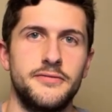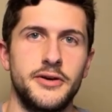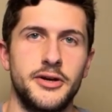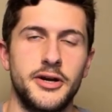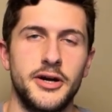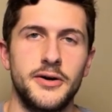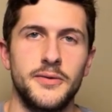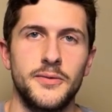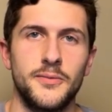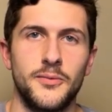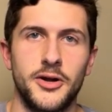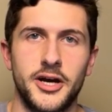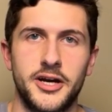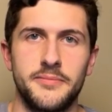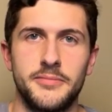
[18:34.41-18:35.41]
figure out
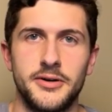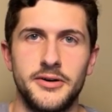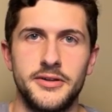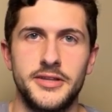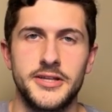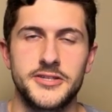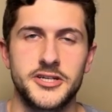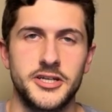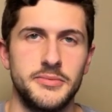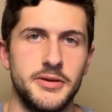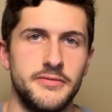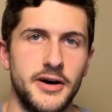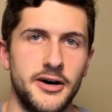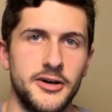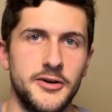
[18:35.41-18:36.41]
what I can build that's going to
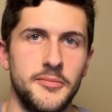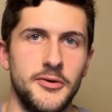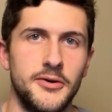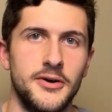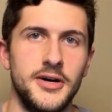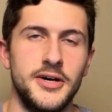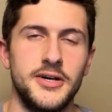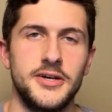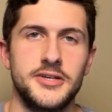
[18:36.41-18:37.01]
be valuable